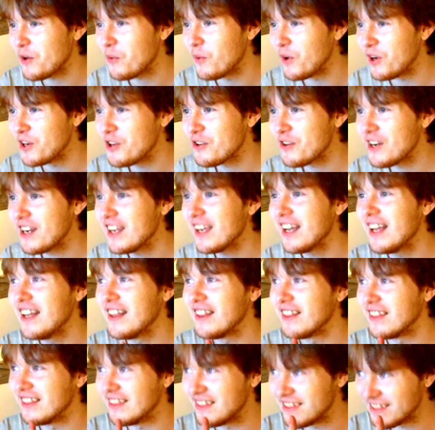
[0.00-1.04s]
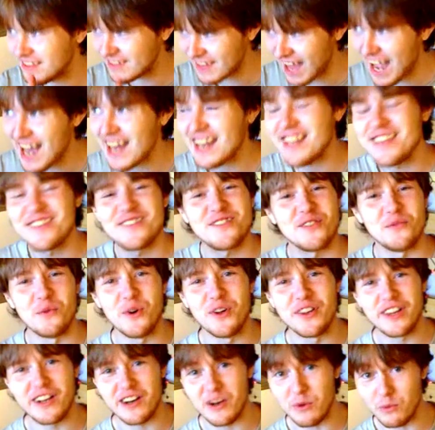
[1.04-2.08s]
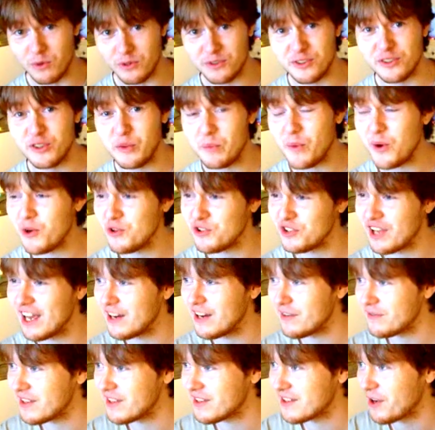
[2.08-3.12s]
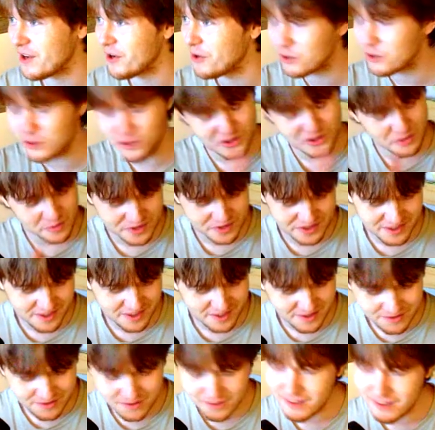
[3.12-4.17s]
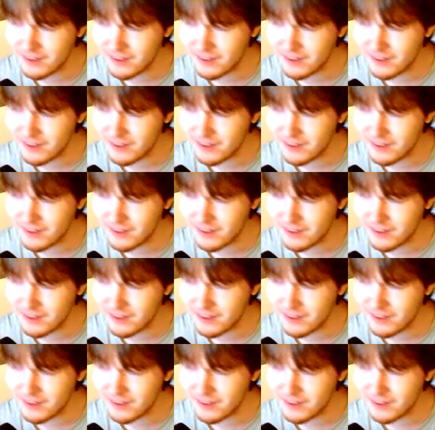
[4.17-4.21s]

are wondering, that is the one that I wanted the most out of this whole Christmas thing.